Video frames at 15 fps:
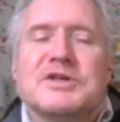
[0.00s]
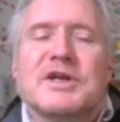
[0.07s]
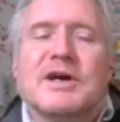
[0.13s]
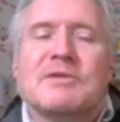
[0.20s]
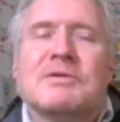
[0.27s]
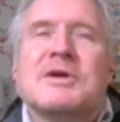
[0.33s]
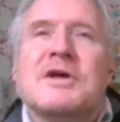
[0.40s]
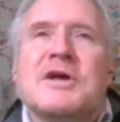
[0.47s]

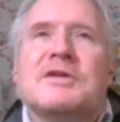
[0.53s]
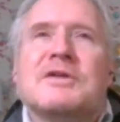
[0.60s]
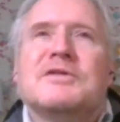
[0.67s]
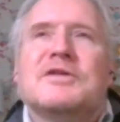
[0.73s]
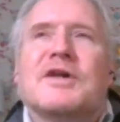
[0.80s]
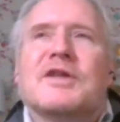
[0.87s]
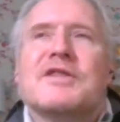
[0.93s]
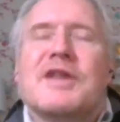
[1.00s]
pointed out
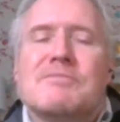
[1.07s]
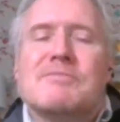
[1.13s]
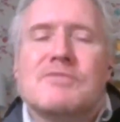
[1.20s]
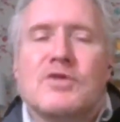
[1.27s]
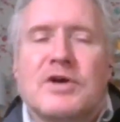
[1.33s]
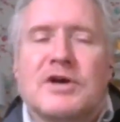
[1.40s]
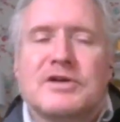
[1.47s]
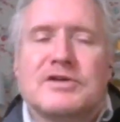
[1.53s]
that that
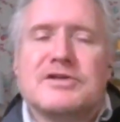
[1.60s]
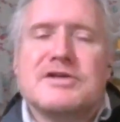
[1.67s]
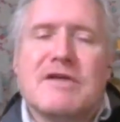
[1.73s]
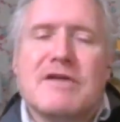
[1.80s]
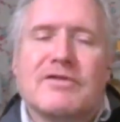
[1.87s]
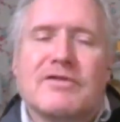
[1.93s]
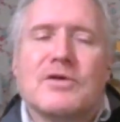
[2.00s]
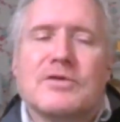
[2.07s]
book had
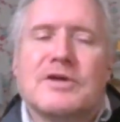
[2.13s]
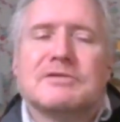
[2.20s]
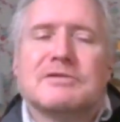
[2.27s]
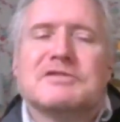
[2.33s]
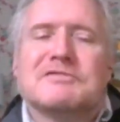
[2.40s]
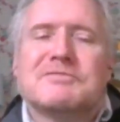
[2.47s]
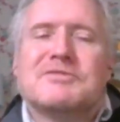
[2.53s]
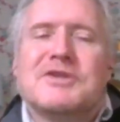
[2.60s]
never gone
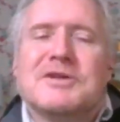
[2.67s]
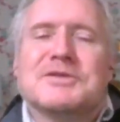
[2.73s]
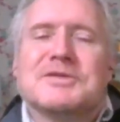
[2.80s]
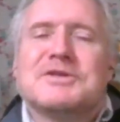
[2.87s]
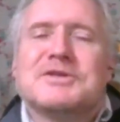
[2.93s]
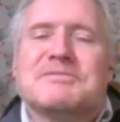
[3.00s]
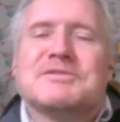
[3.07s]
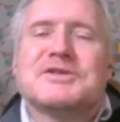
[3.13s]
out of
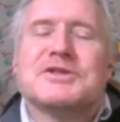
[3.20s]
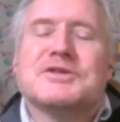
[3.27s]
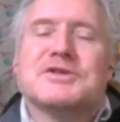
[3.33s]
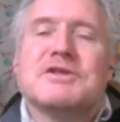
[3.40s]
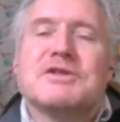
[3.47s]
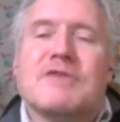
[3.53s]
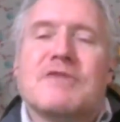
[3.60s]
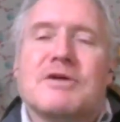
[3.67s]
print
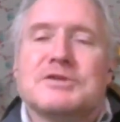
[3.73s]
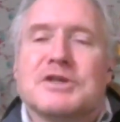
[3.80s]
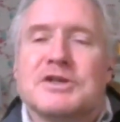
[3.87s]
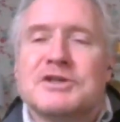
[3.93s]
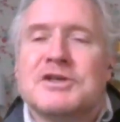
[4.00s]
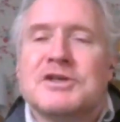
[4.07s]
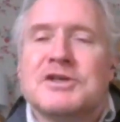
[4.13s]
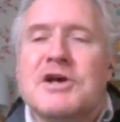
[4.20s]
since he
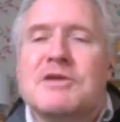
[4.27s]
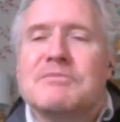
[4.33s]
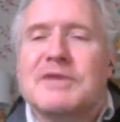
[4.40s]
wrote it,